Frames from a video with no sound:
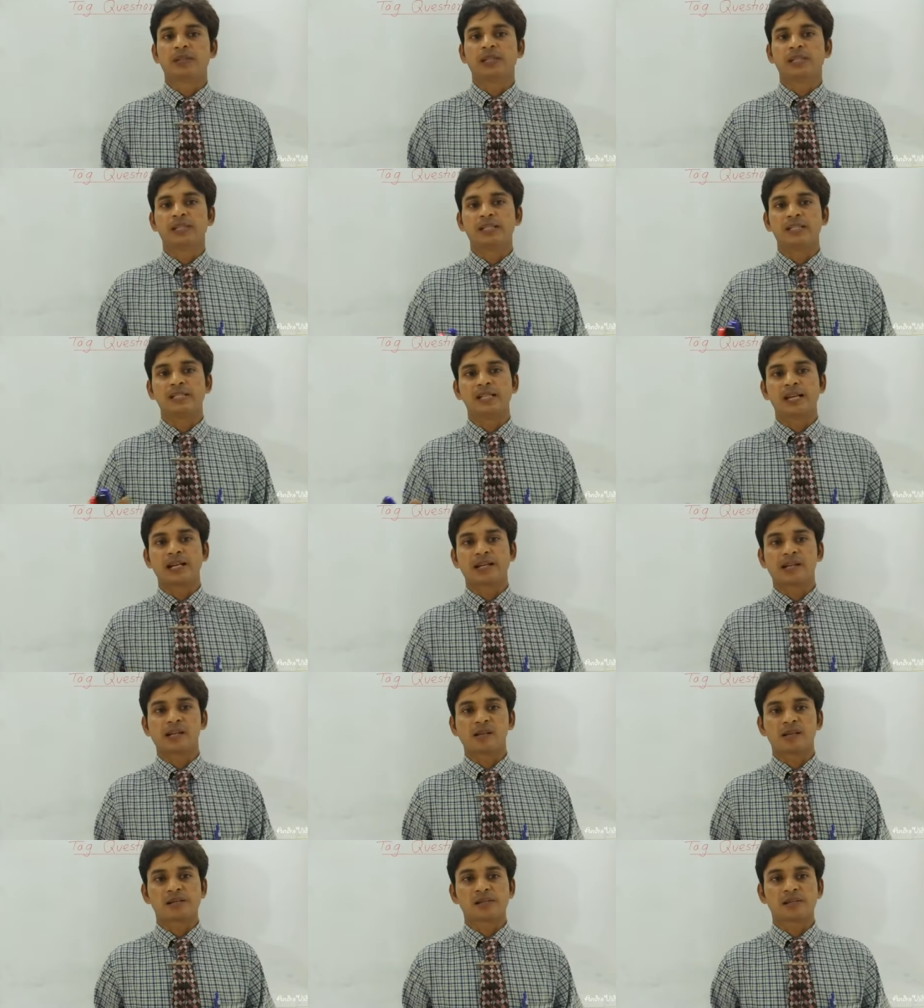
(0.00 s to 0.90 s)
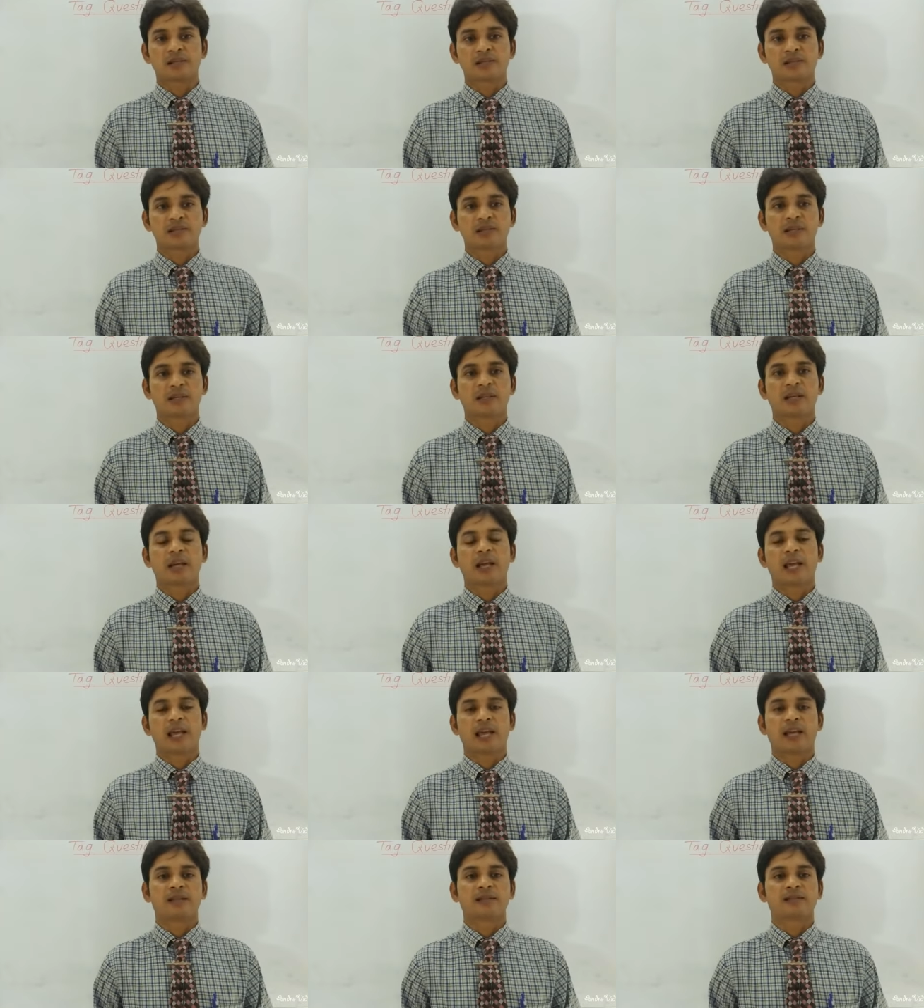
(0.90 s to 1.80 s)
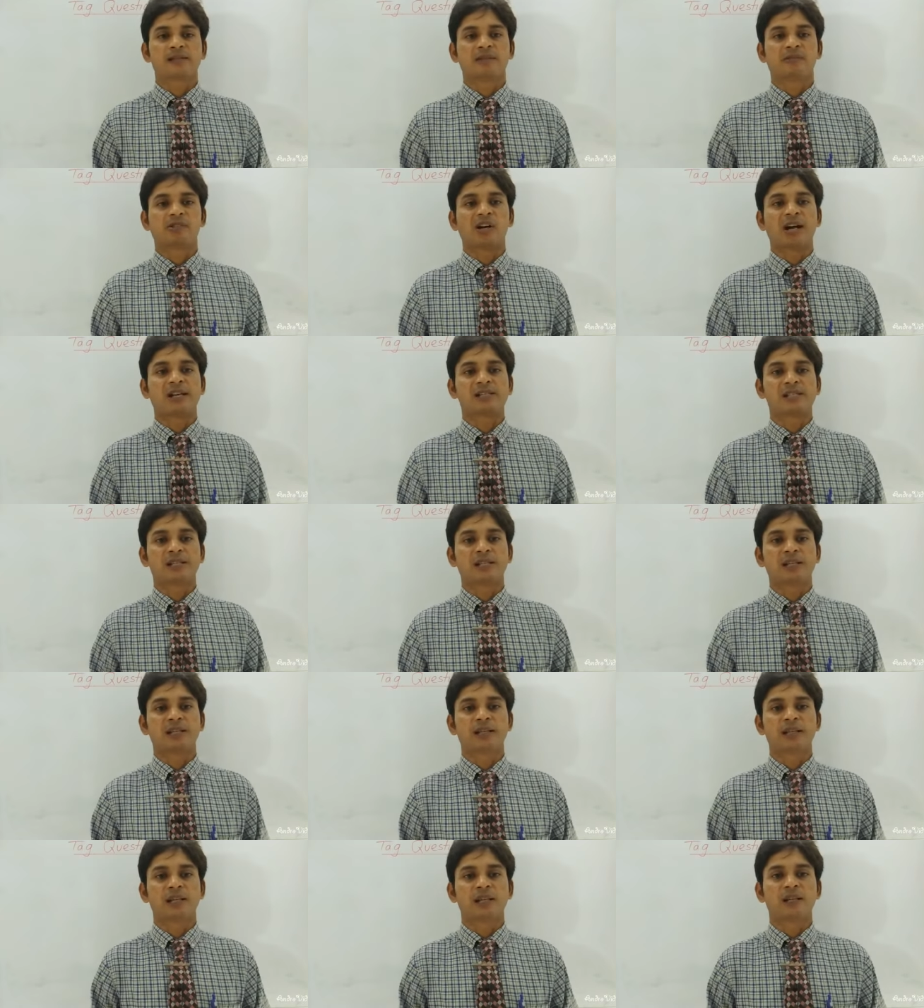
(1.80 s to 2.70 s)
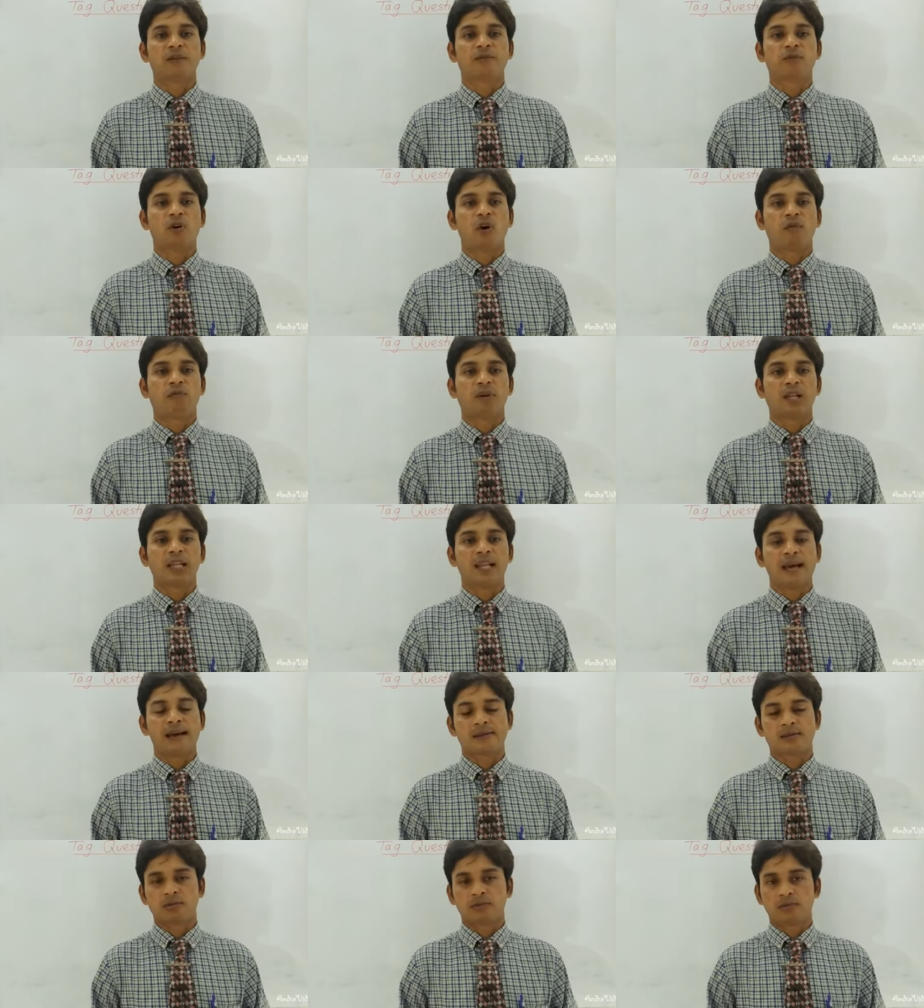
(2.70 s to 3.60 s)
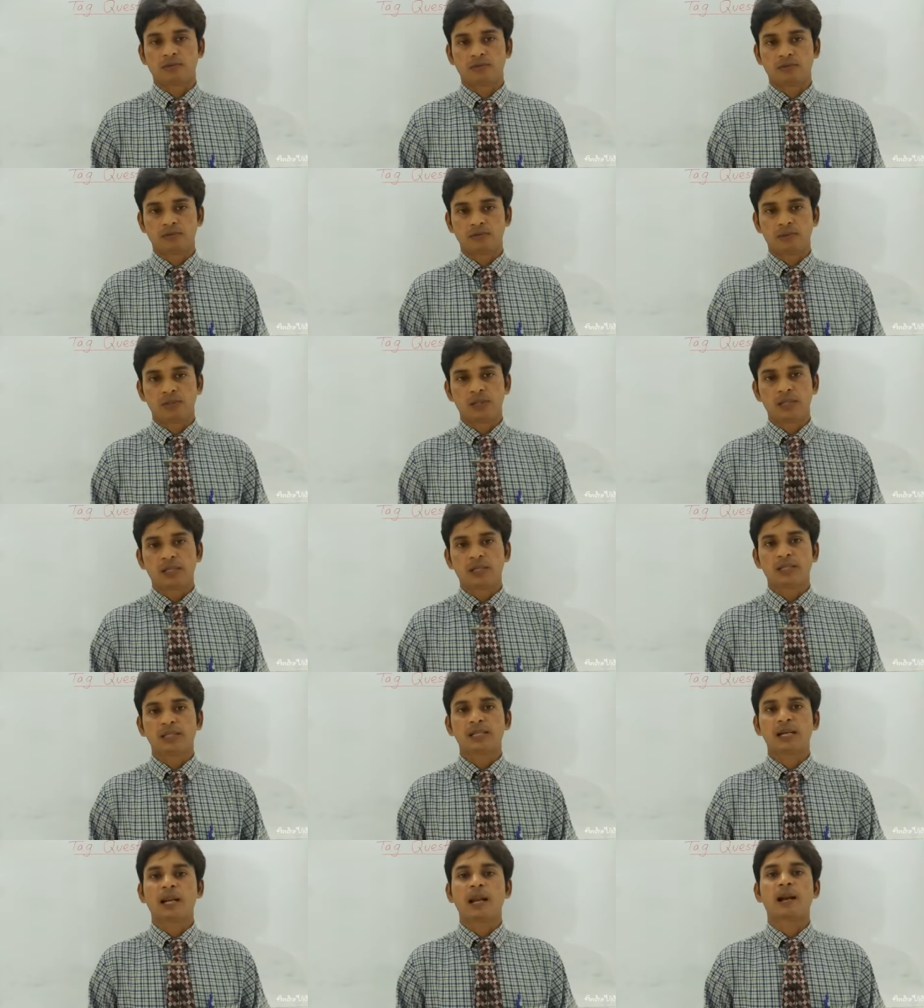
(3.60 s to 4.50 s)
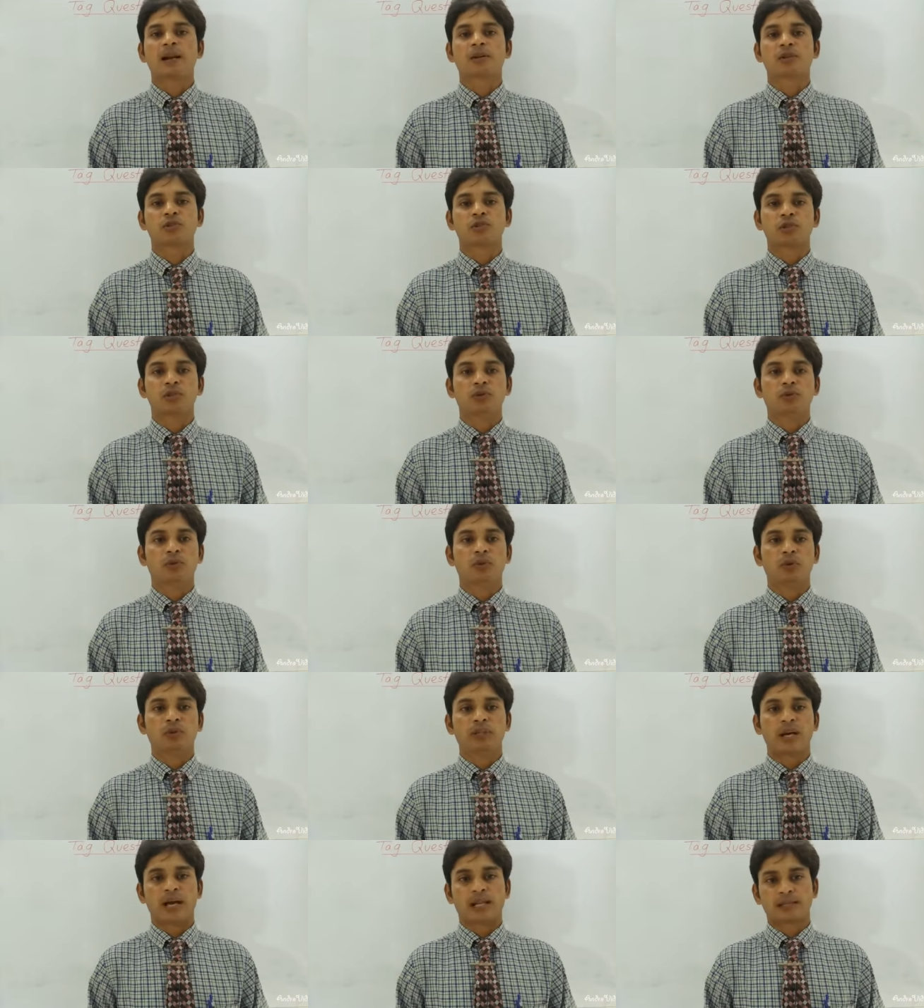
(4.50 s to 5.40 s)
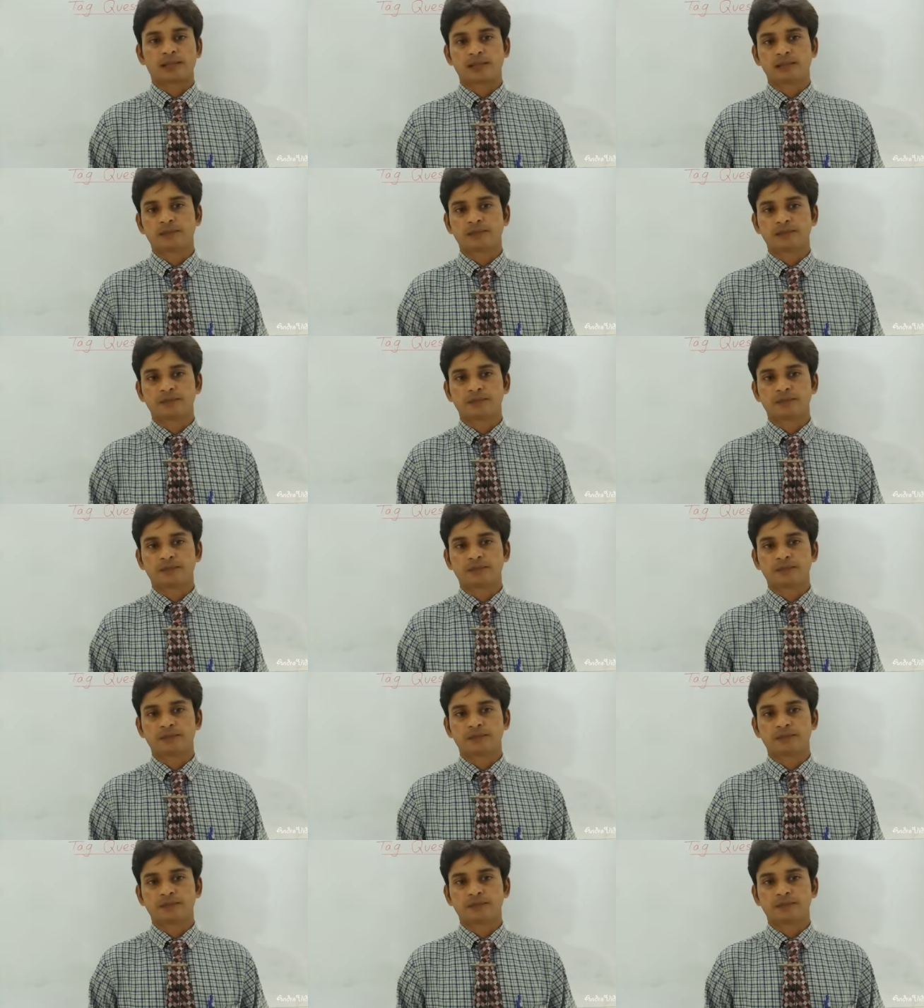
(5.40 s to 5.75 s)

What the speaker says: in direct narrations, and so writing in formal letter. Dear learners, you know that.